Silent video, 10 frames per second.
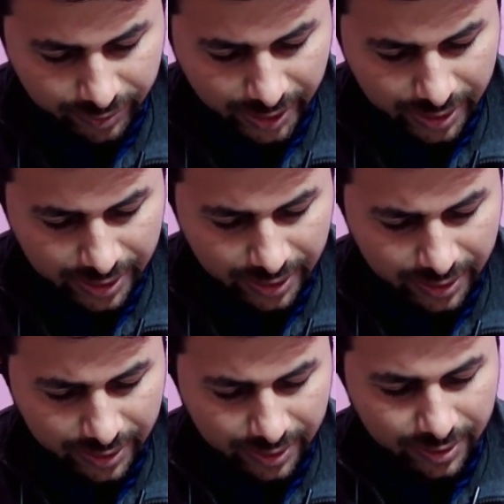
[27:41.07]
work
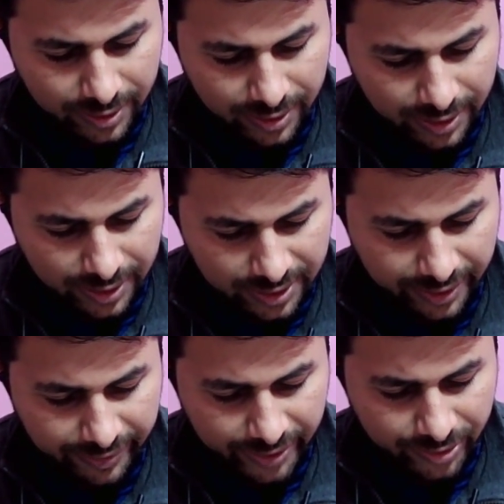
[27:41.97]
done is
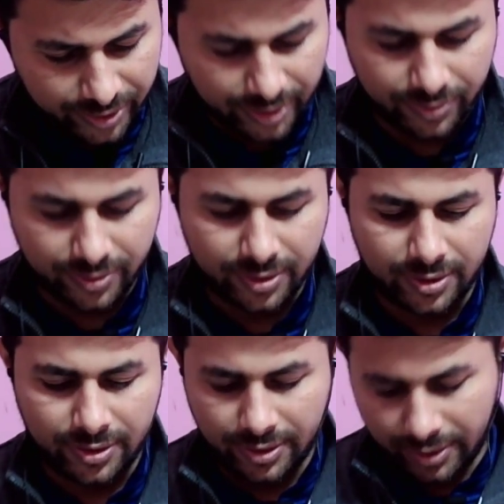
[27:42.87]
equal to 0.
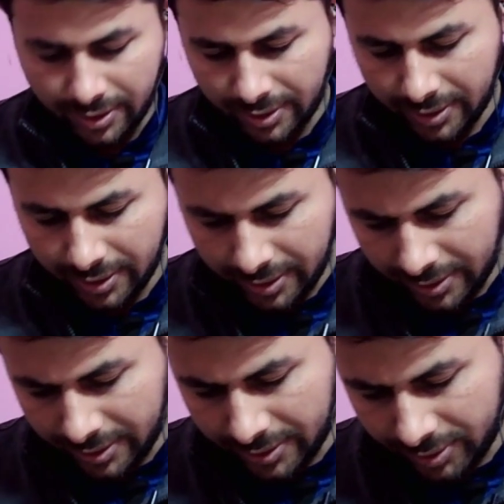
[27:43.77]

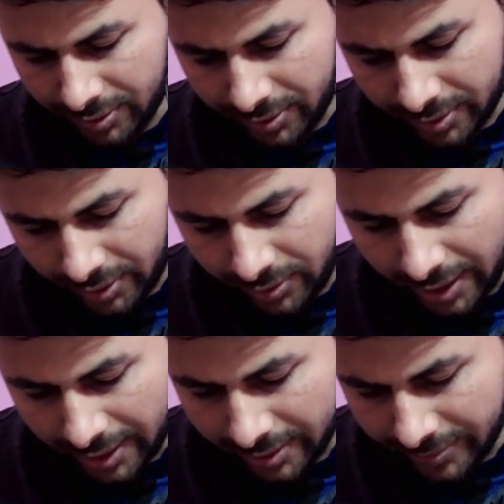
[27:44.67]
So you
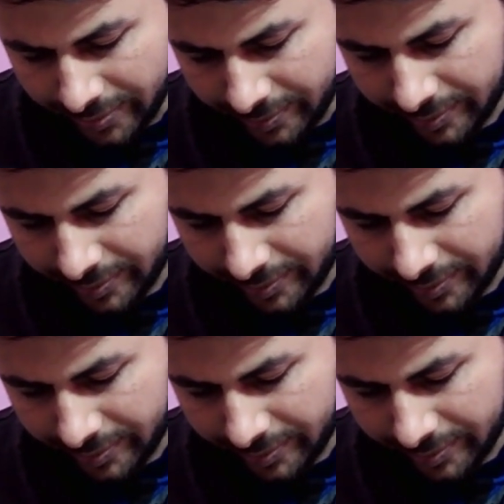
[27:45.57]
have,